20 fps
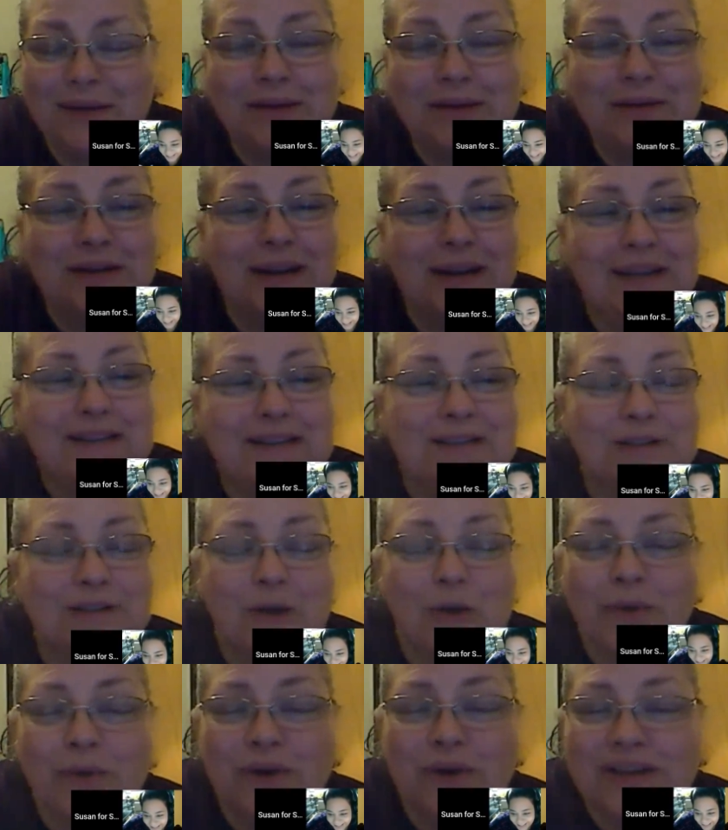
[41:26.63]
he needs to
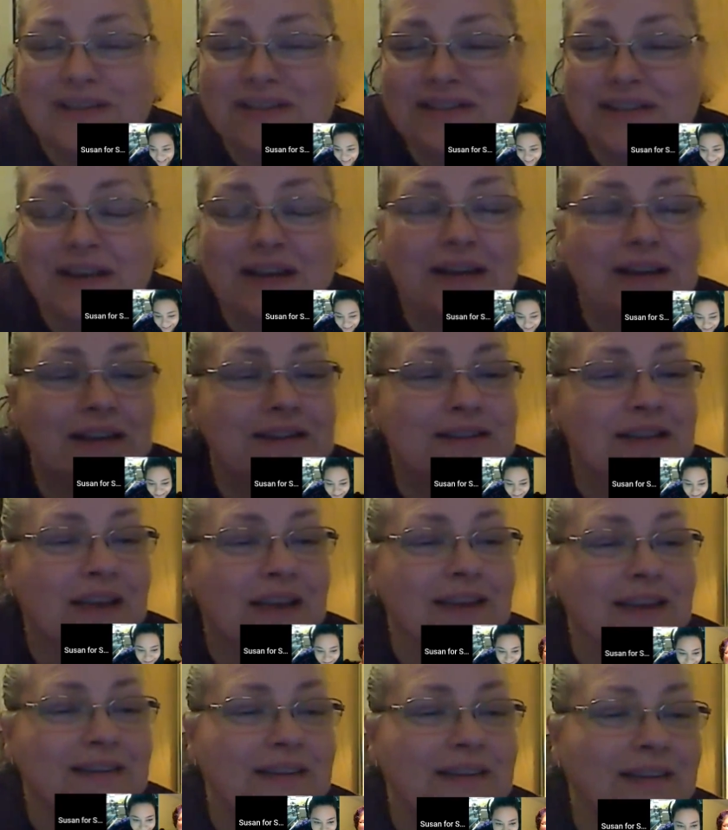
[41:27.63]
go in his cichlid
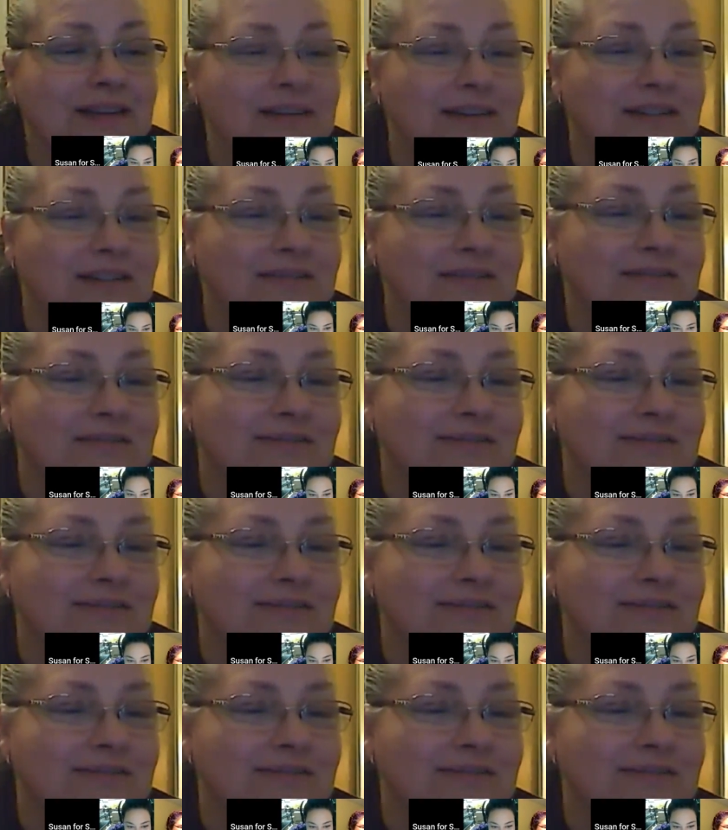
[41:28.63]
tank, doesn't it?